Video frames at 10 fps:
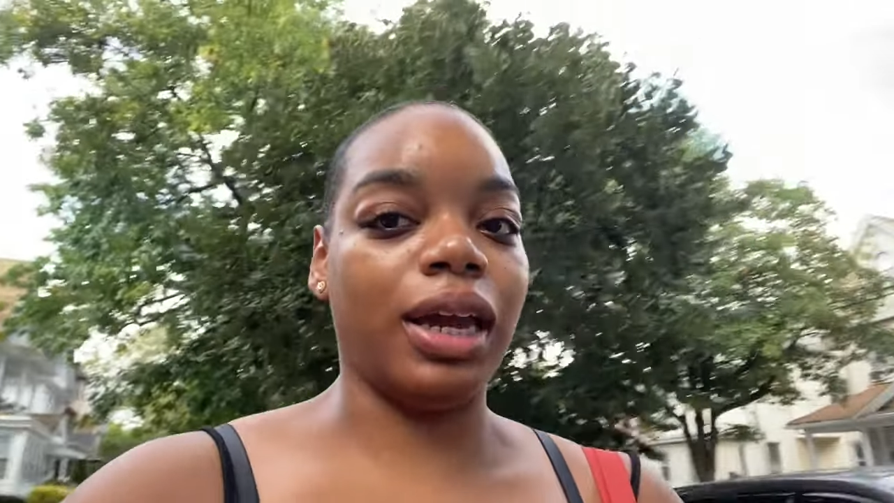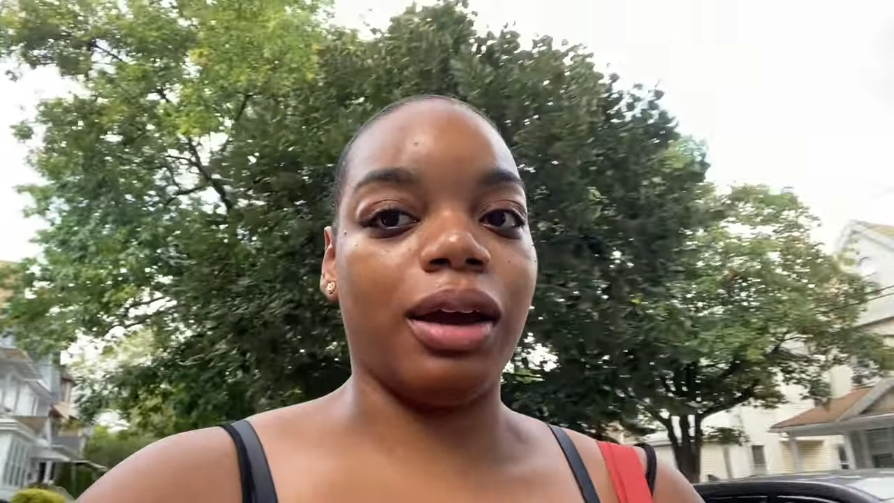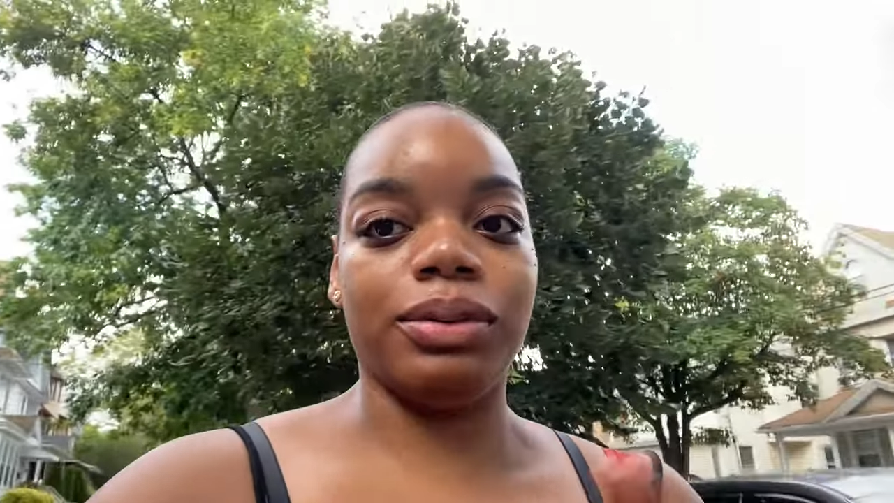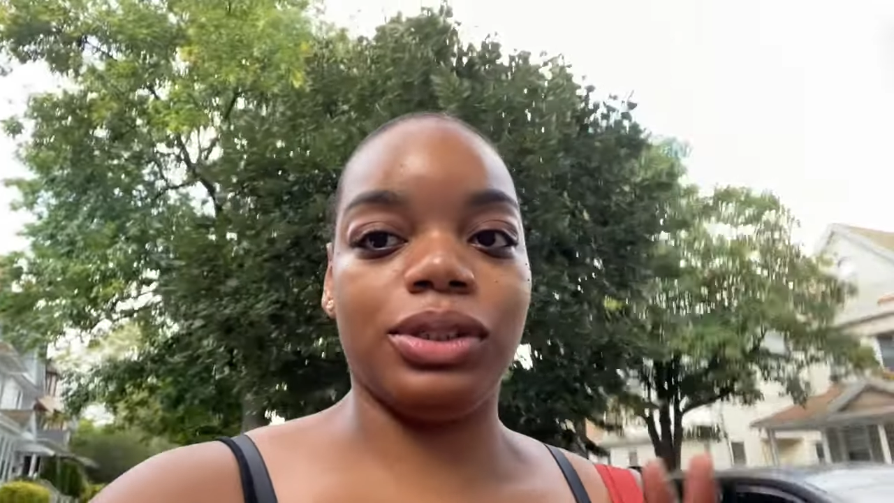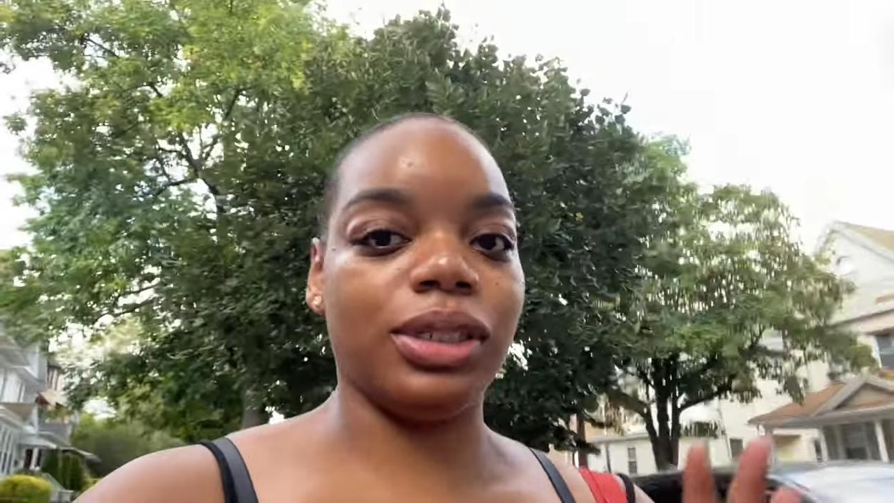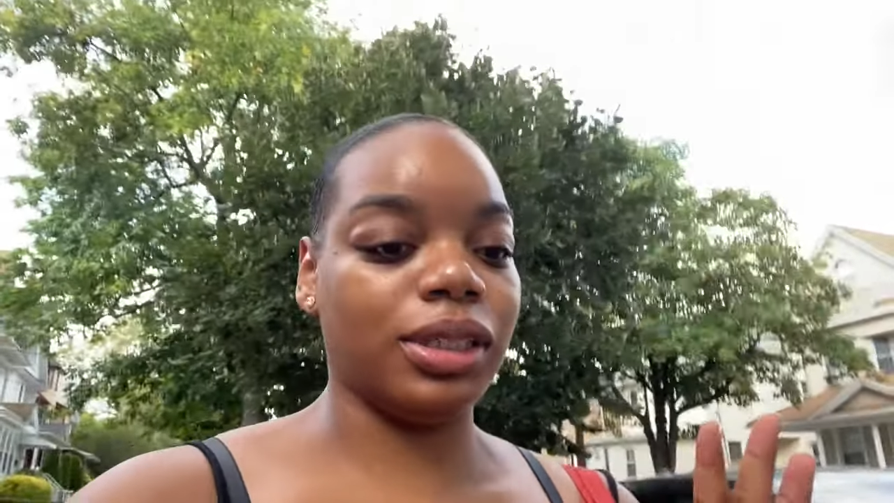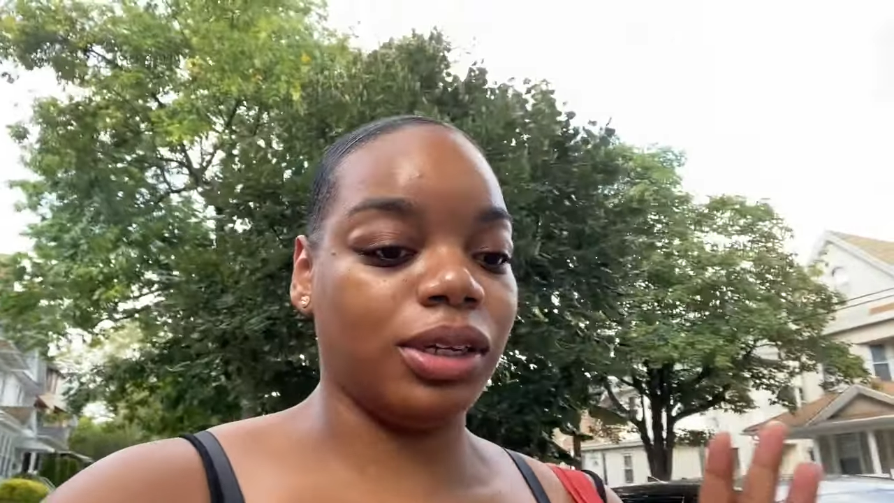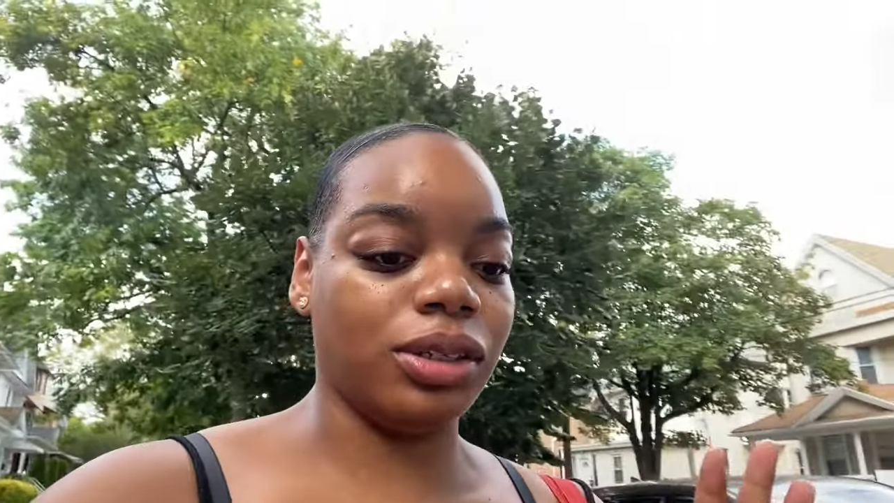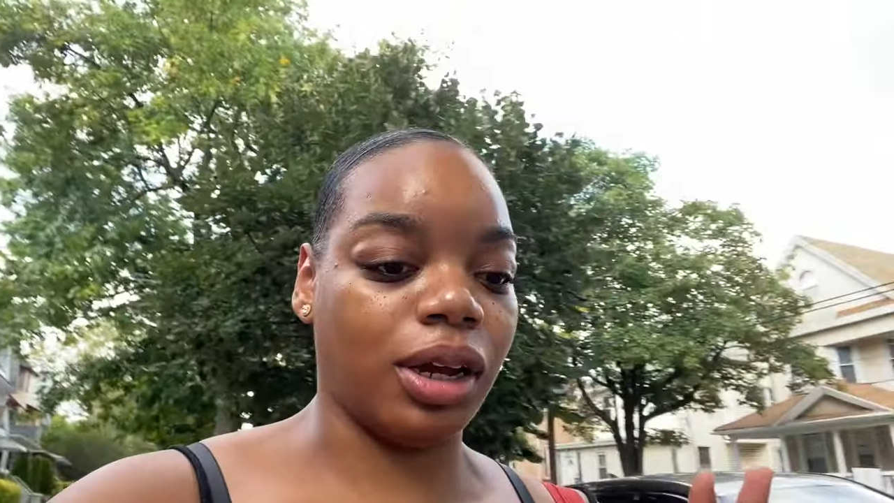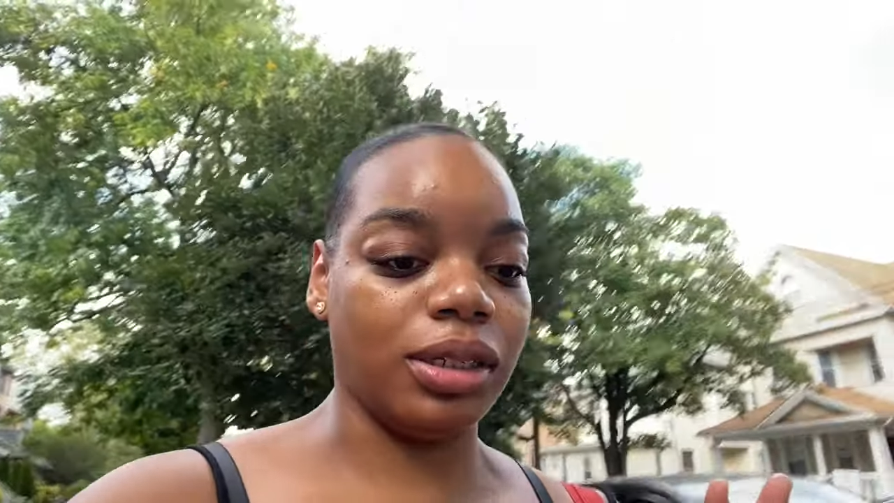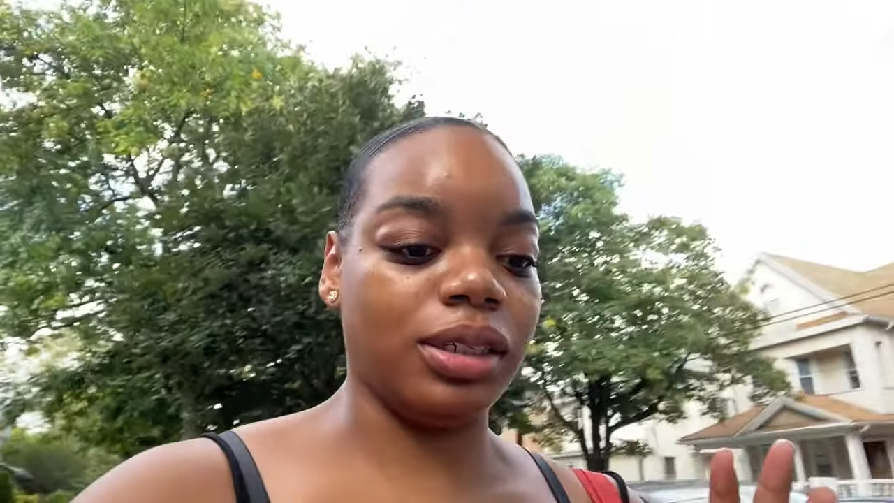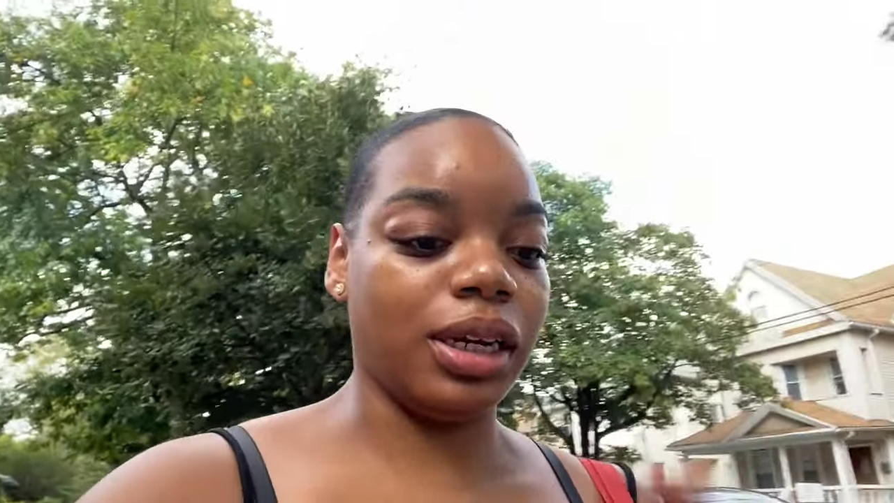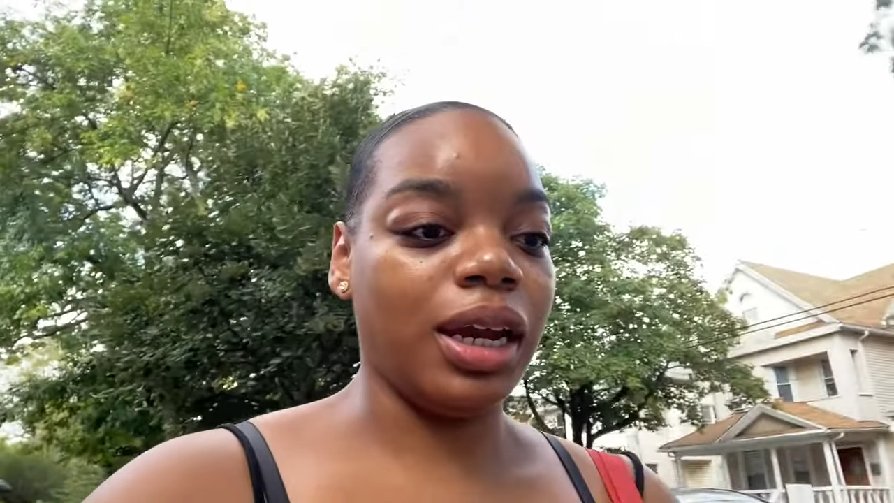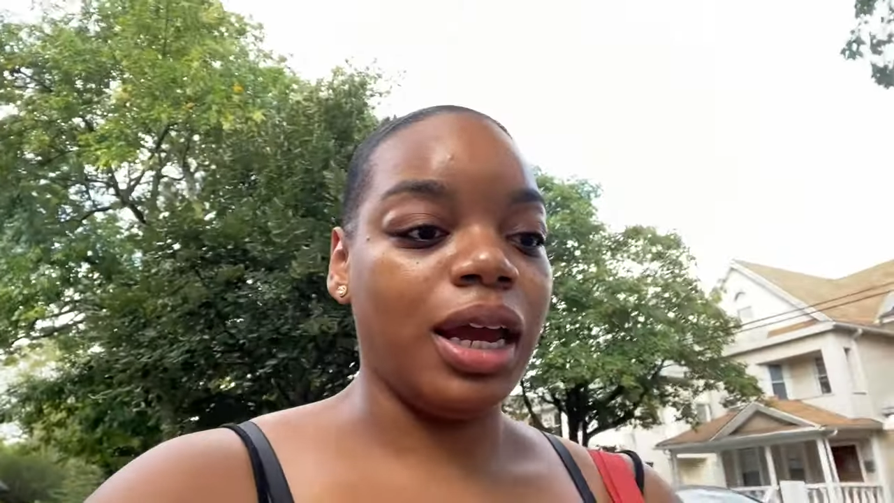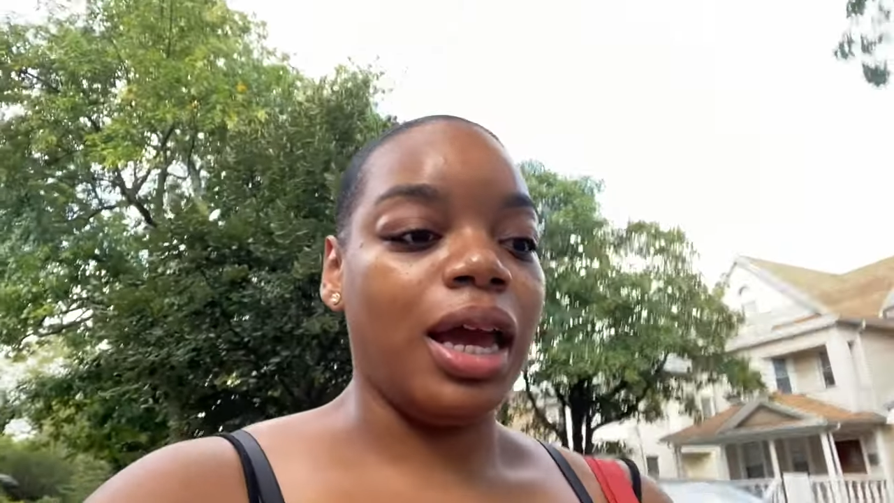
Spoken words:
I was just exhausted.